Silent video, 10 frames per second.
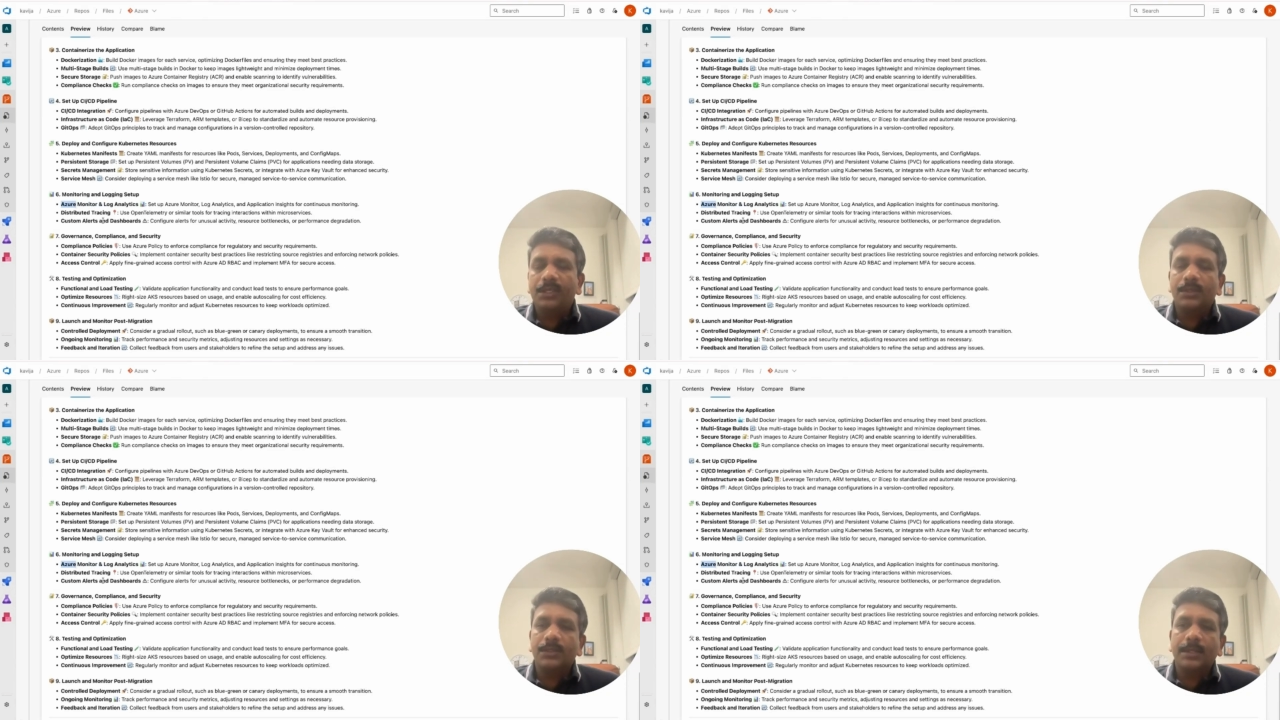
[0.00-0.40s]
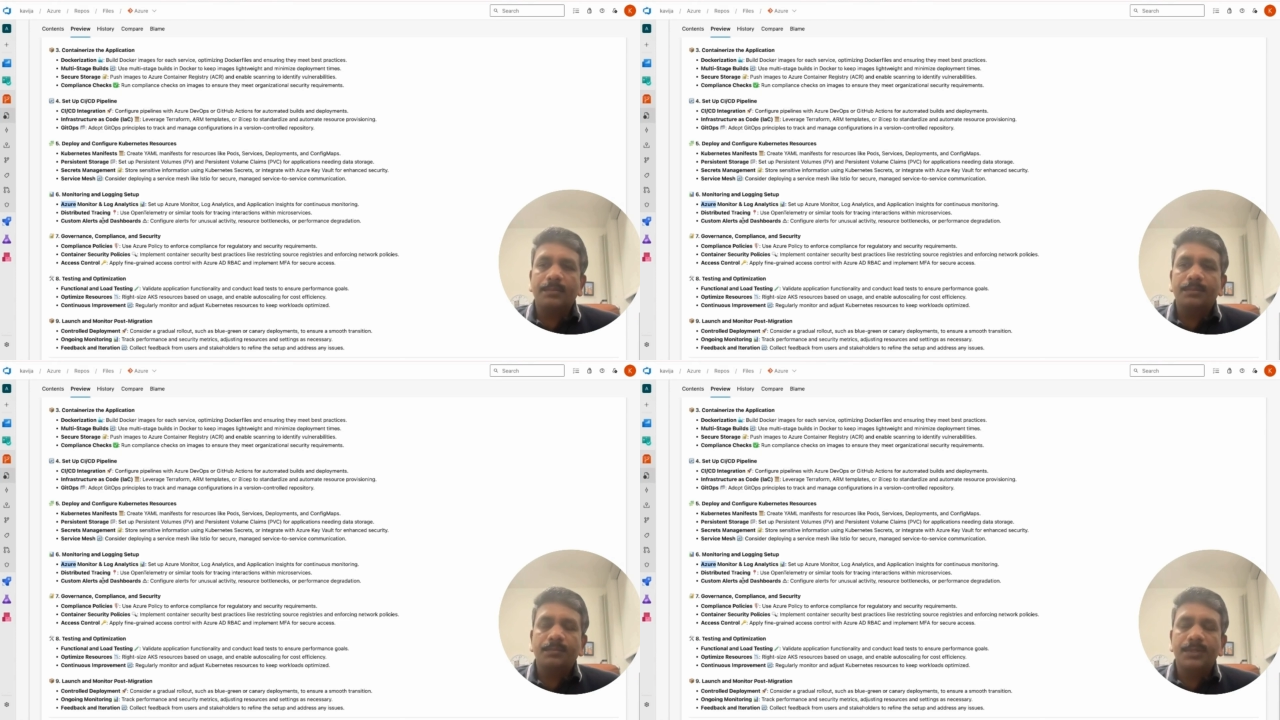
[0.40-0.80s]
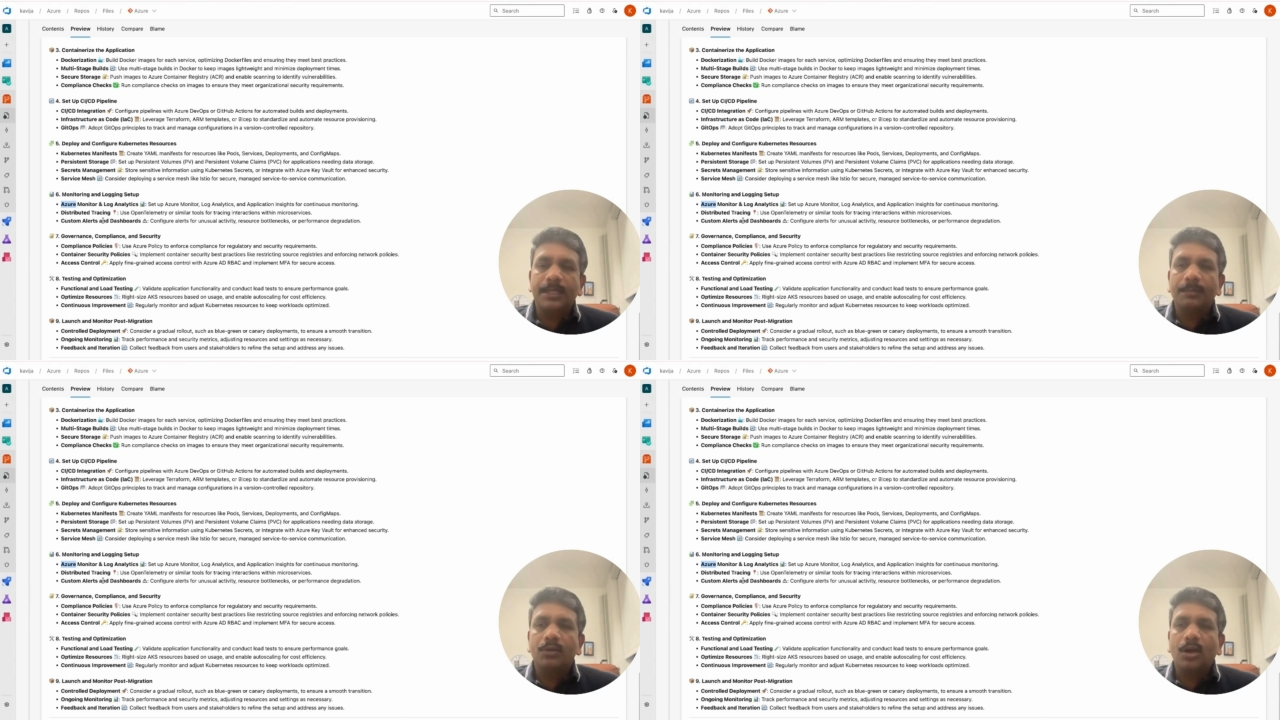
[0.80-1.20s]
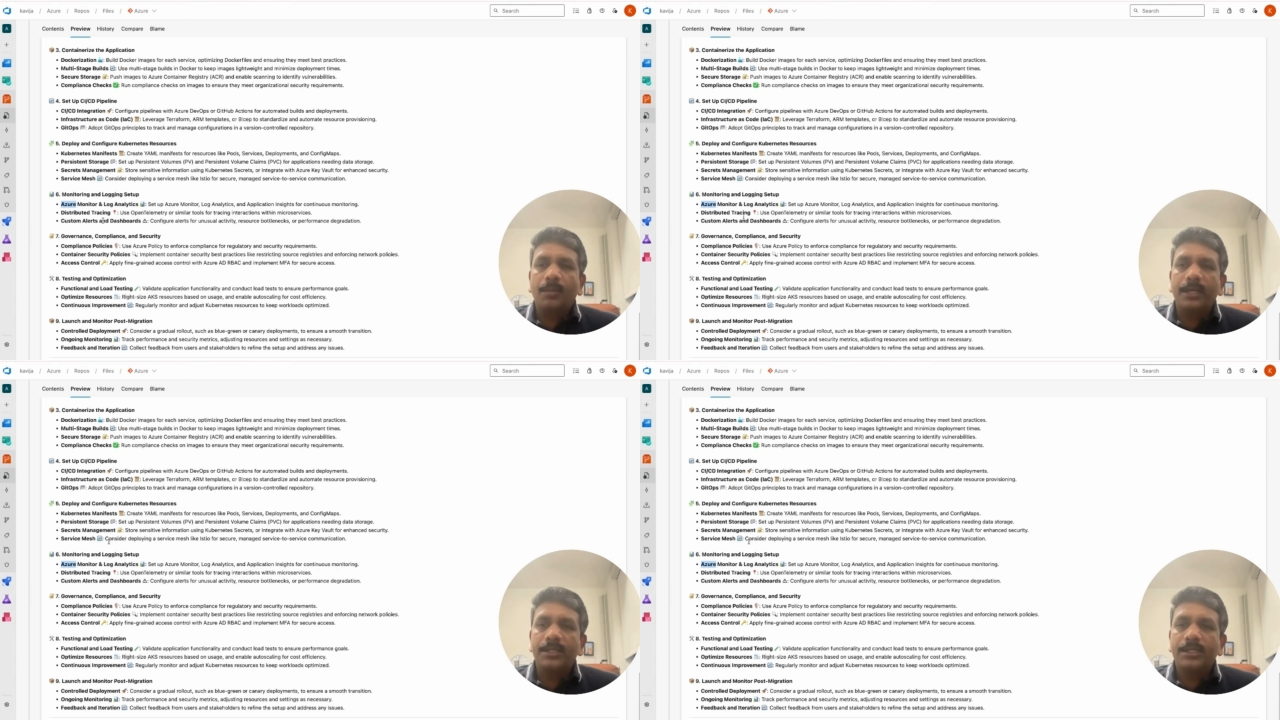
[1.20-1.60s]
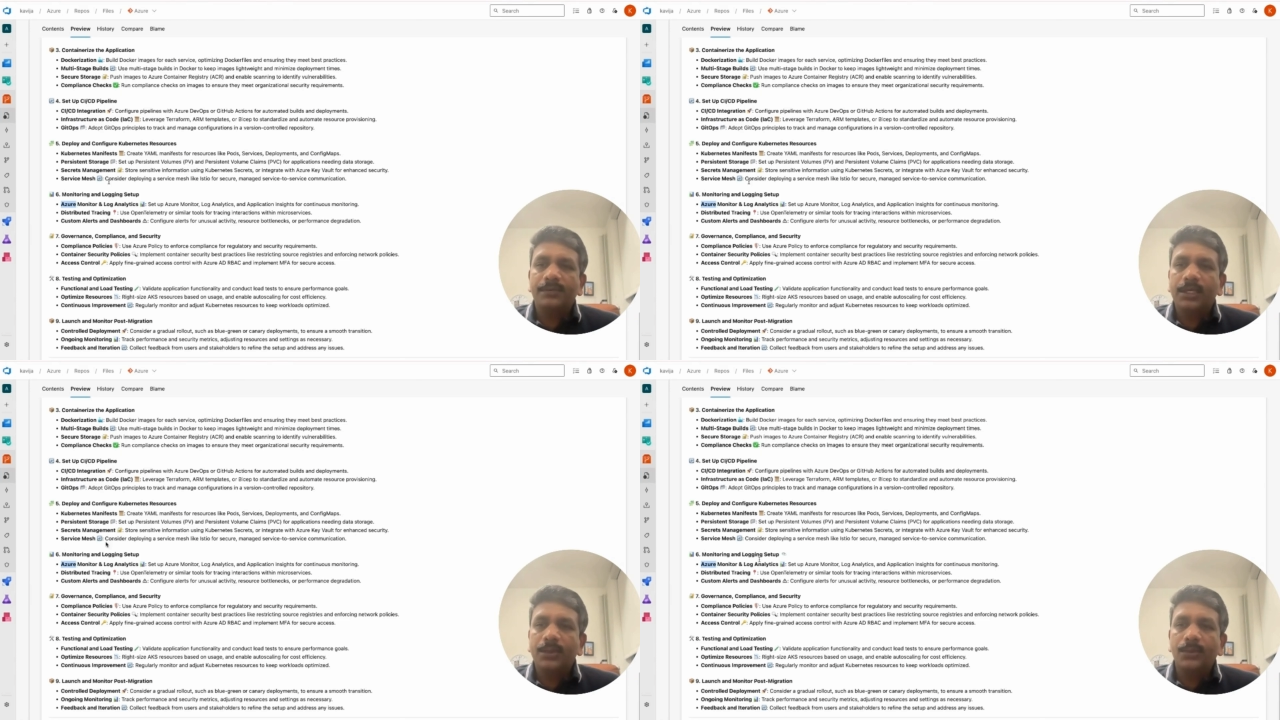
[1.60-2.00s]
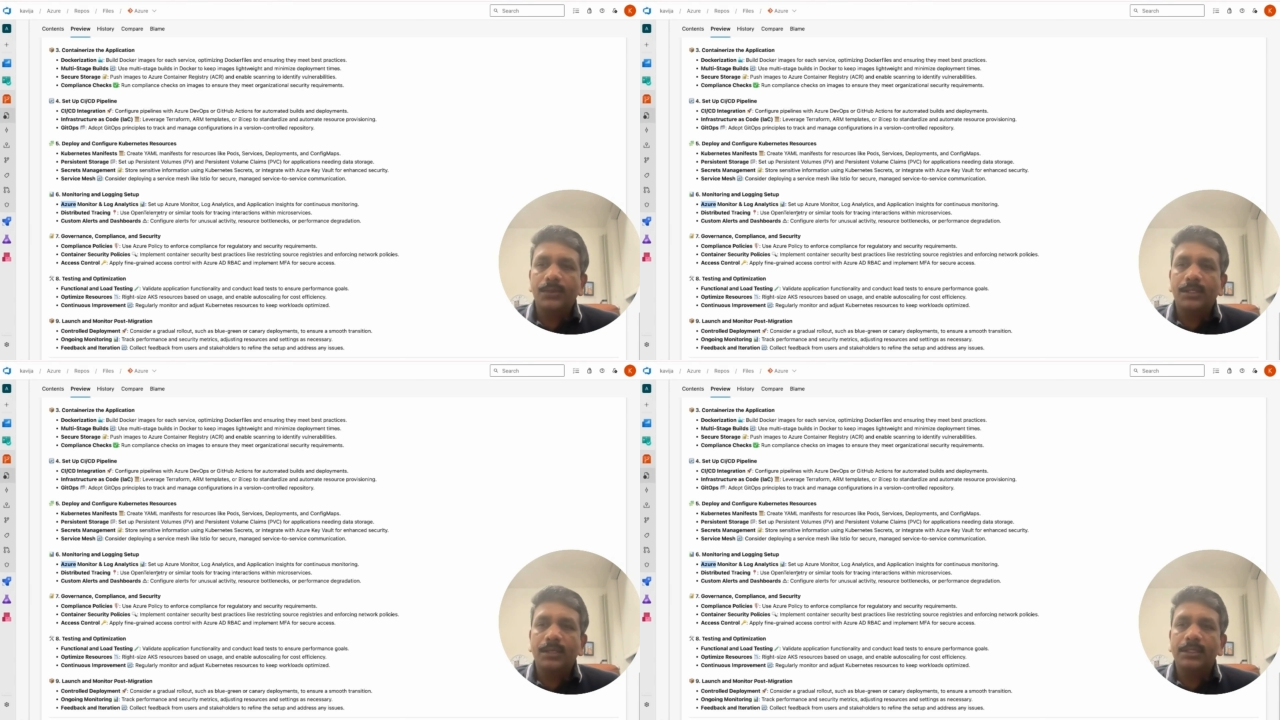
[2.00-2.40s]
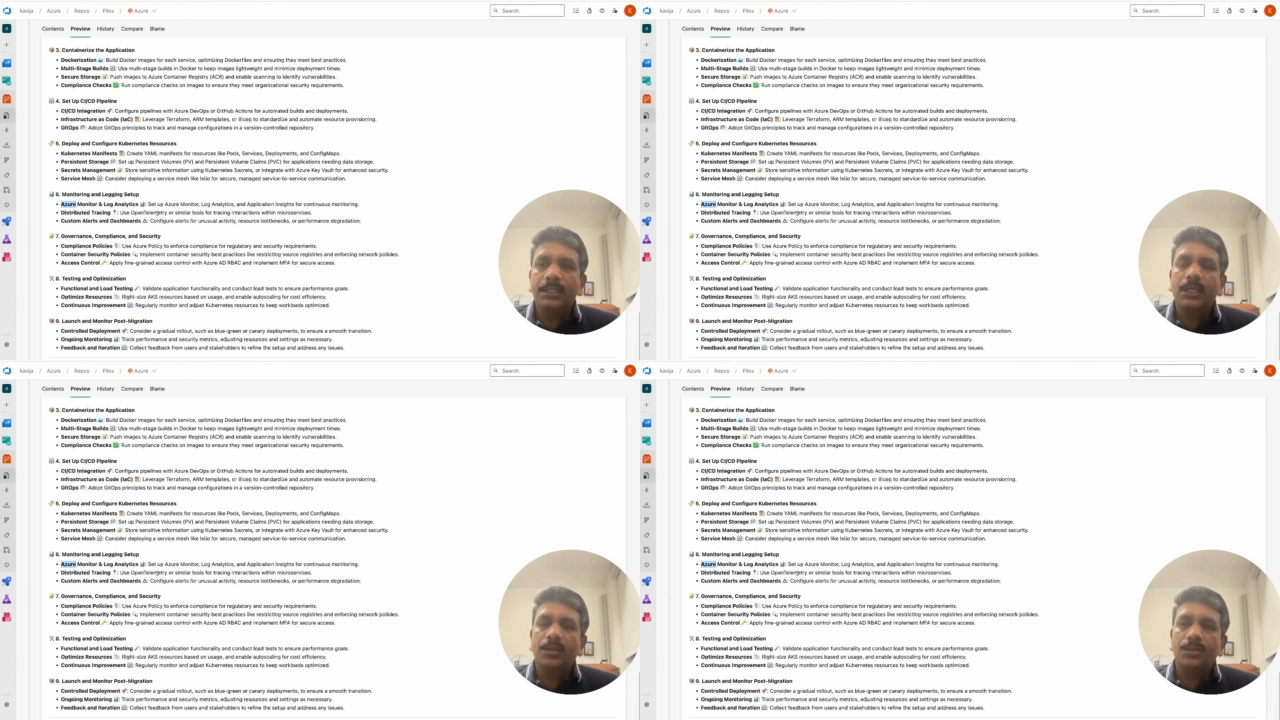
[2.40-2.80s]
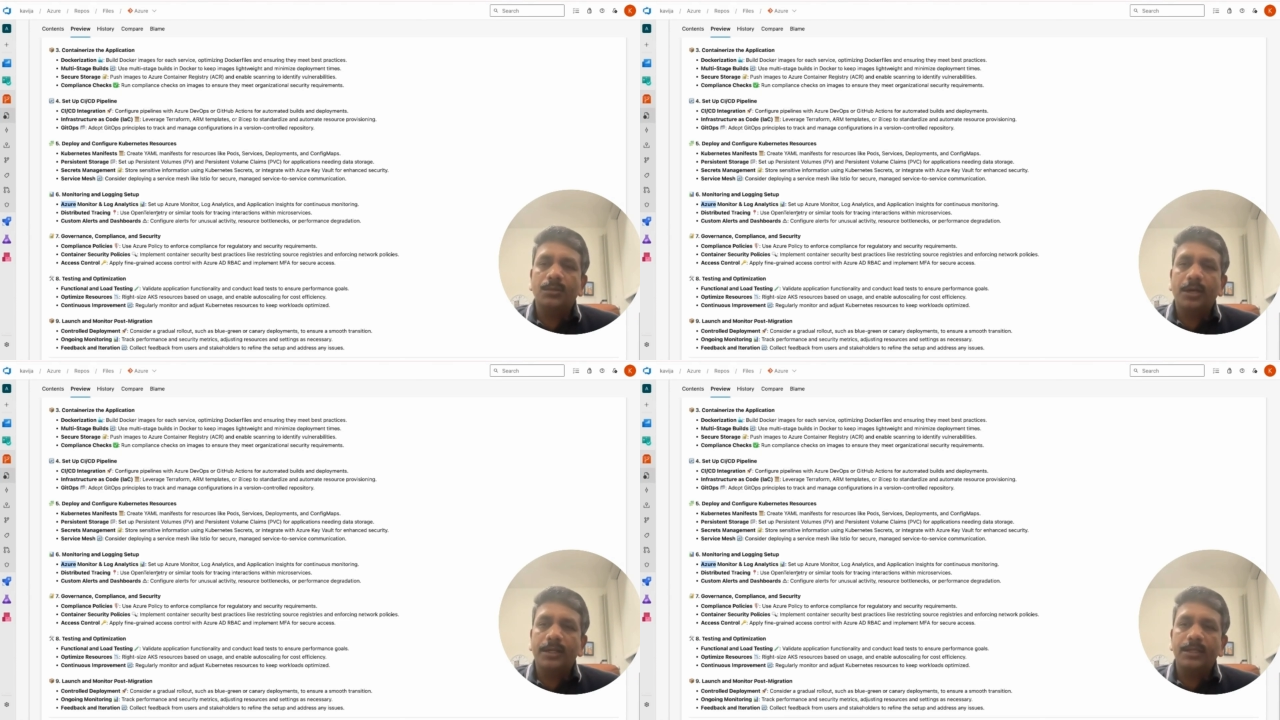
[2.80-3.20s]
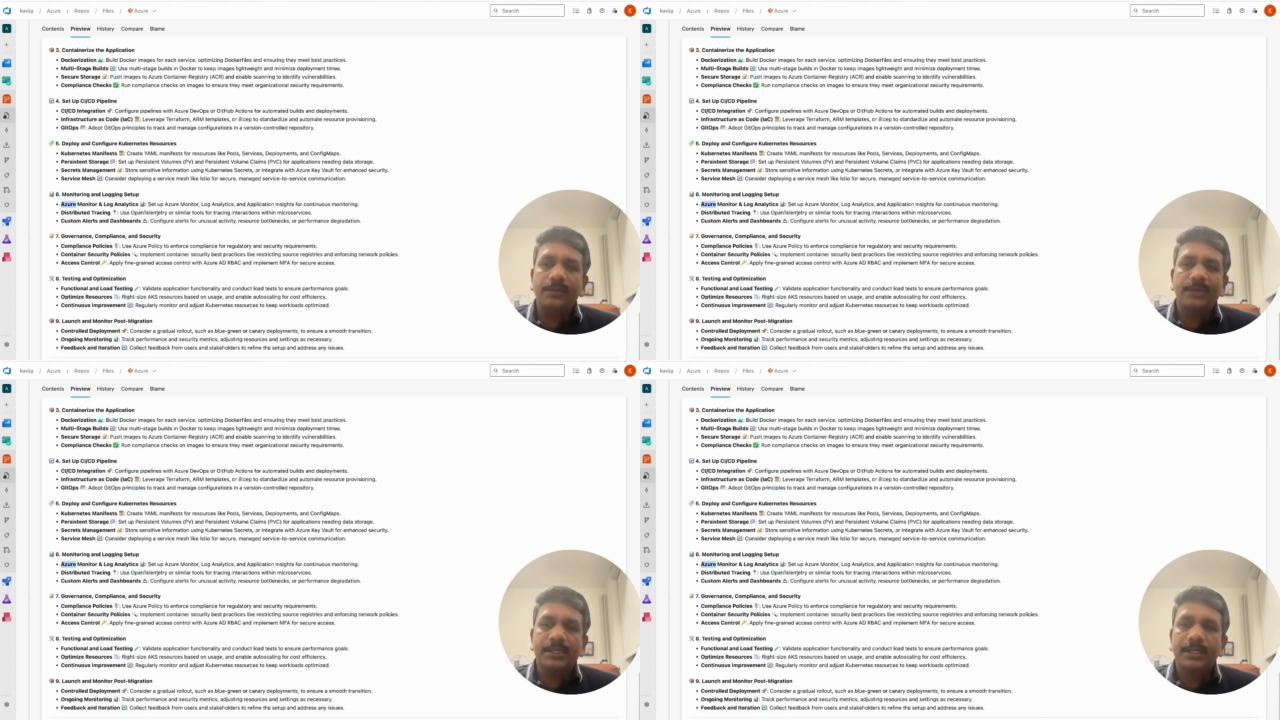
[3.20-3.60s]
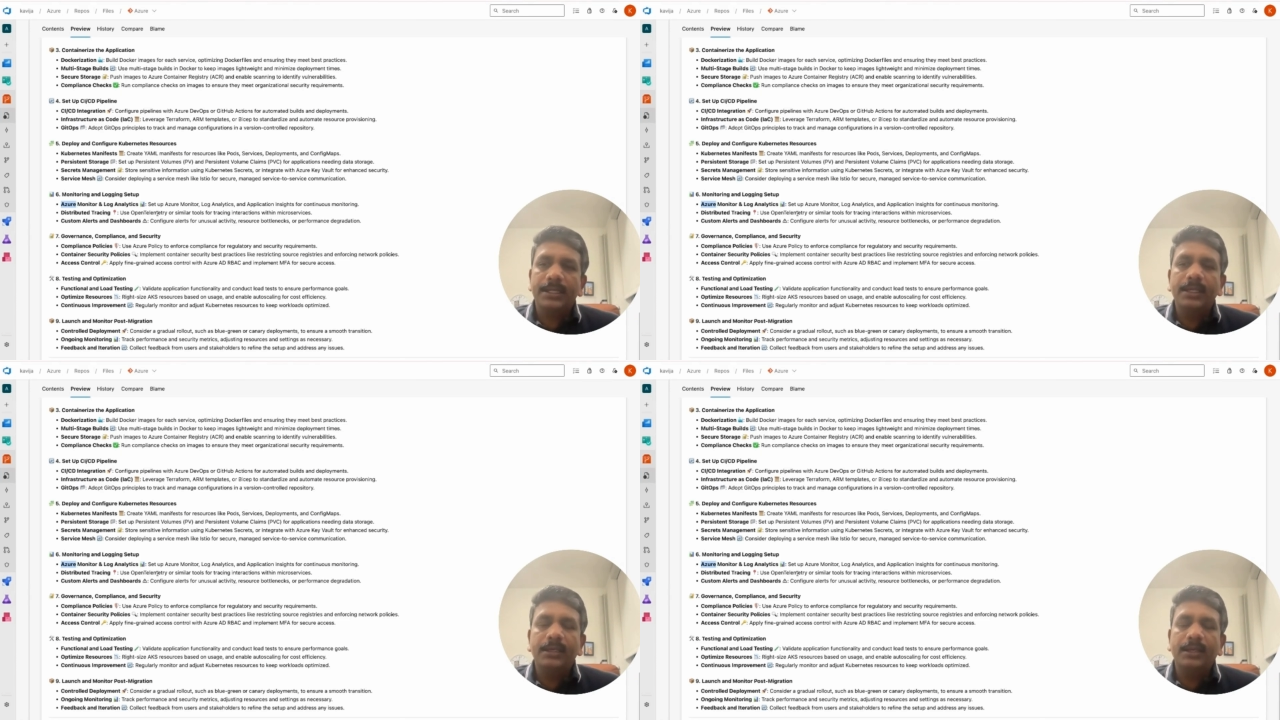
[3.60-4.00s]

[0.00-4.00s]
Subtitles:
So some corporations will use the Azure monitoring facility.